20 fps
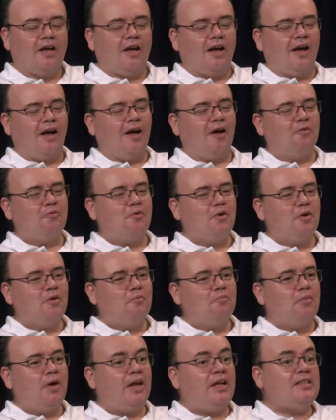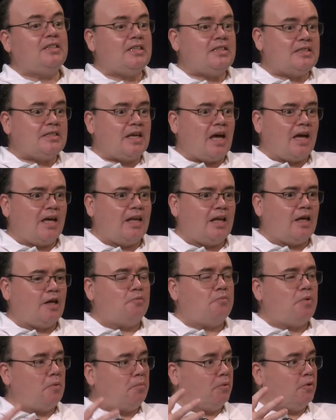But he's exciting
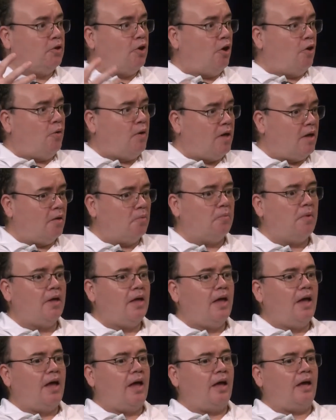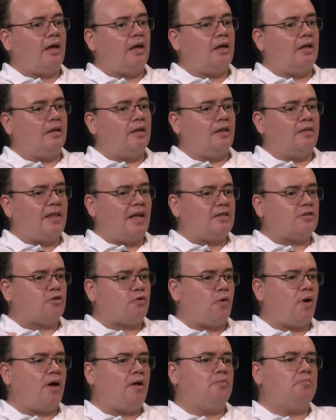and people know him and that's
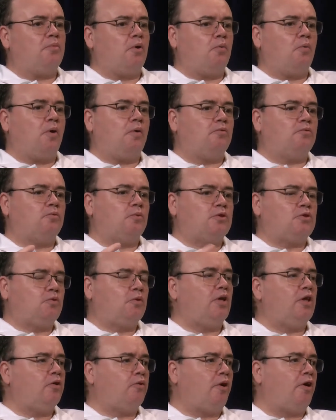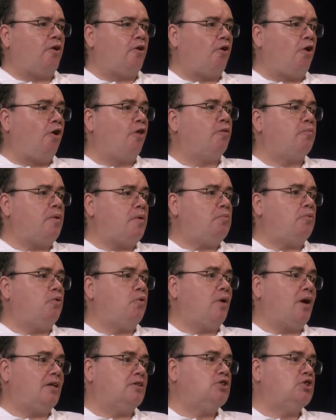great. But what's really great are all the people who
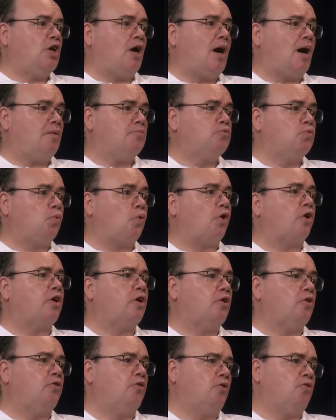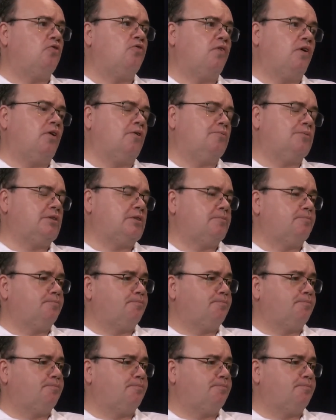got jobs working on those films.